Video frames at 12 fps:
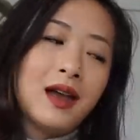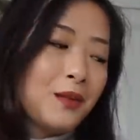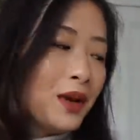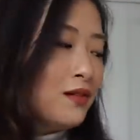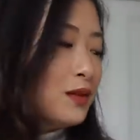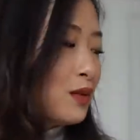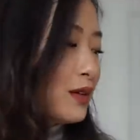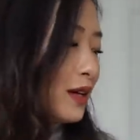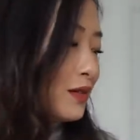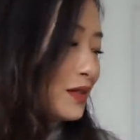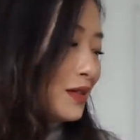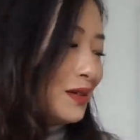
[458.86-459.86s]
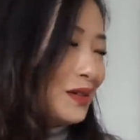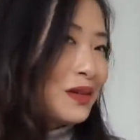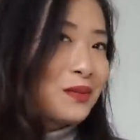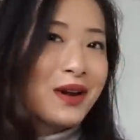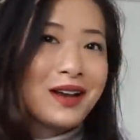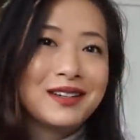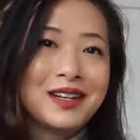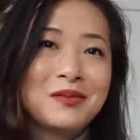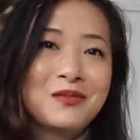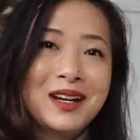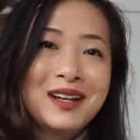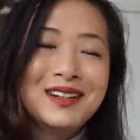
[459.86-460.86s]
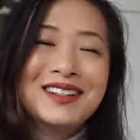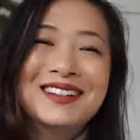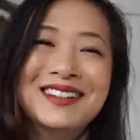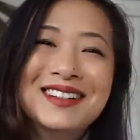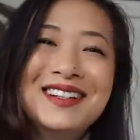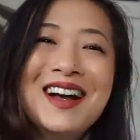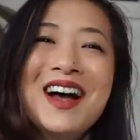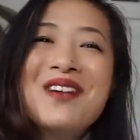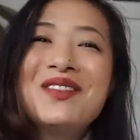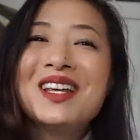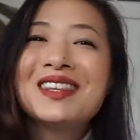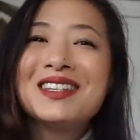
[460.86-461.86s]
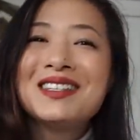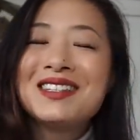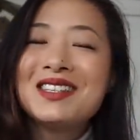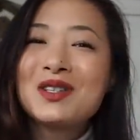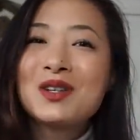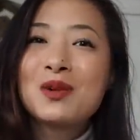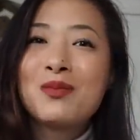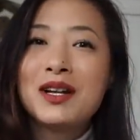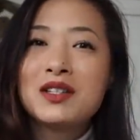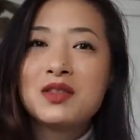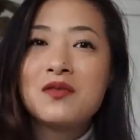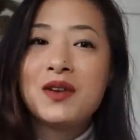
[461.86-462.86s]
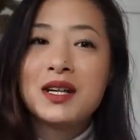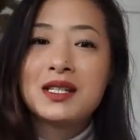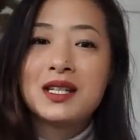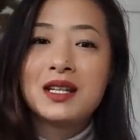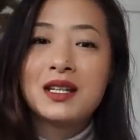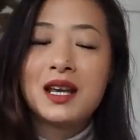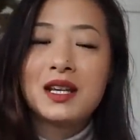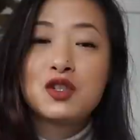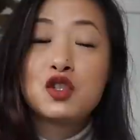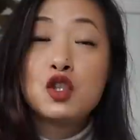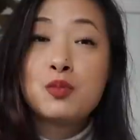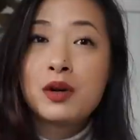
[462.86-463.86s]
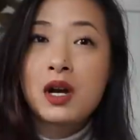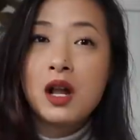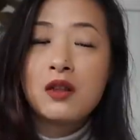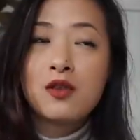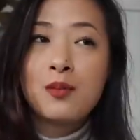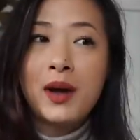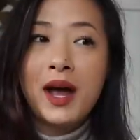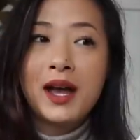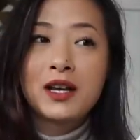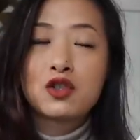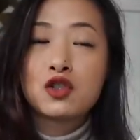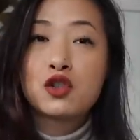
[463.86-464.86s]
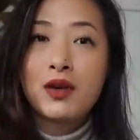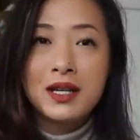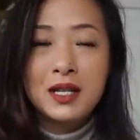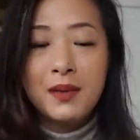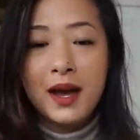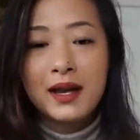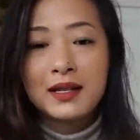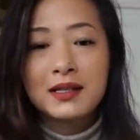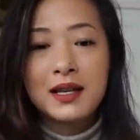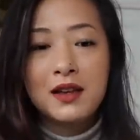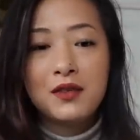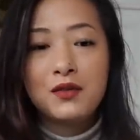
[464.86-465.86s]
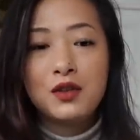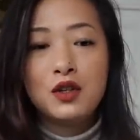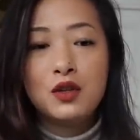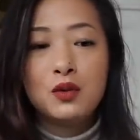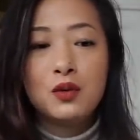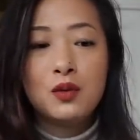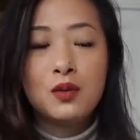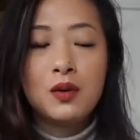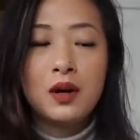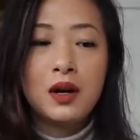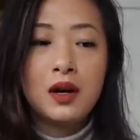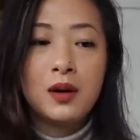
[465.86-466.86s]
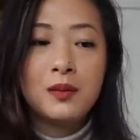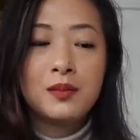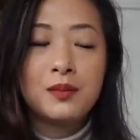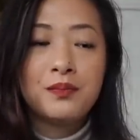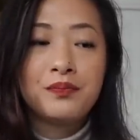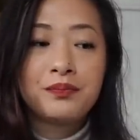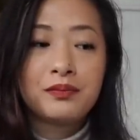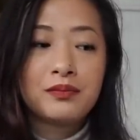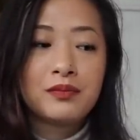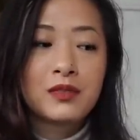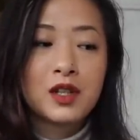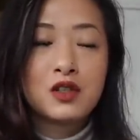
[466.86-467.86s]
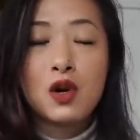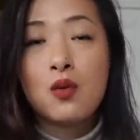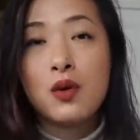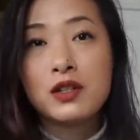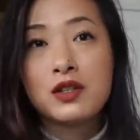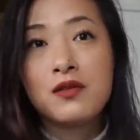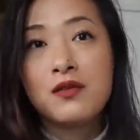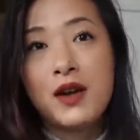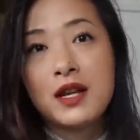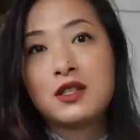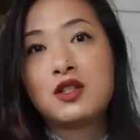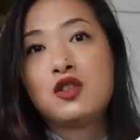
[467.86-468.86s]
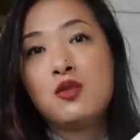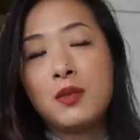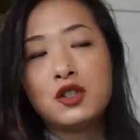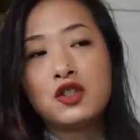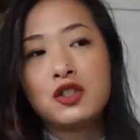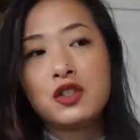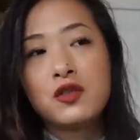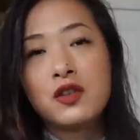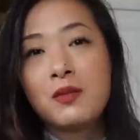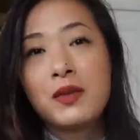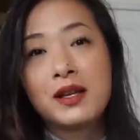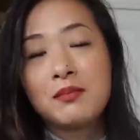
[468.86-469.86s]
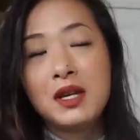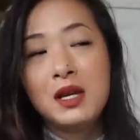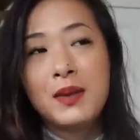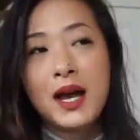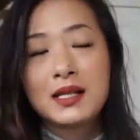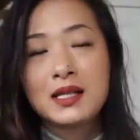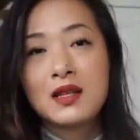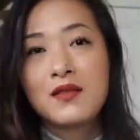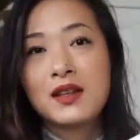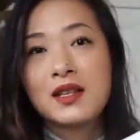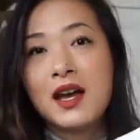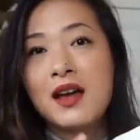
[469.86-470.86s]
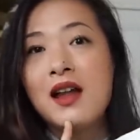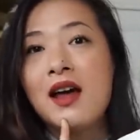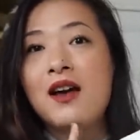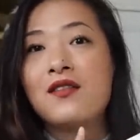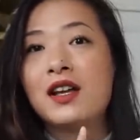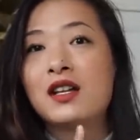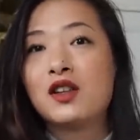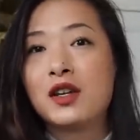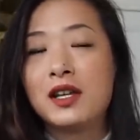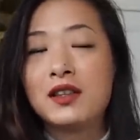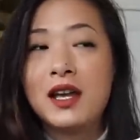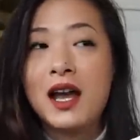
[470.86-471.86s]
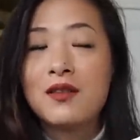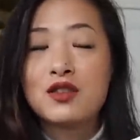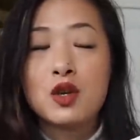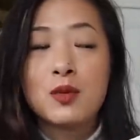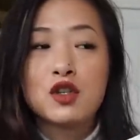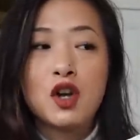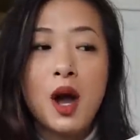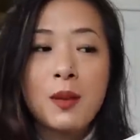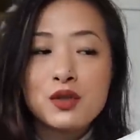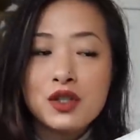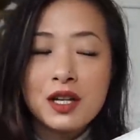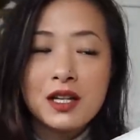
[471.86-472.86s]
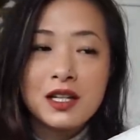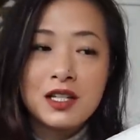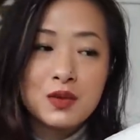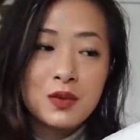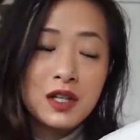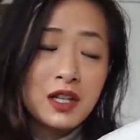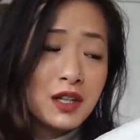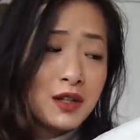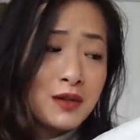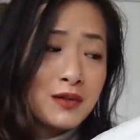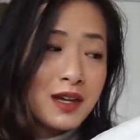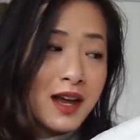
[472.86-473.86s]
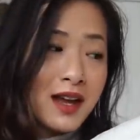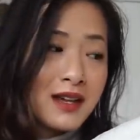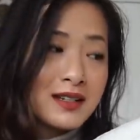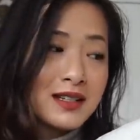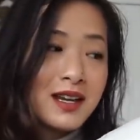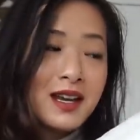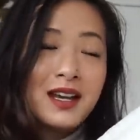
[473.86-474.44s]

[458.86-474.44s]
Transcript: Am I even pronouncing their brand name right? I feel like these are good brands to invest in like super colorful bags or trendy bags if you don't want to invest too much into them, like mini bags and stuff like that. I feel like looking, they have so much option and it's really cute, and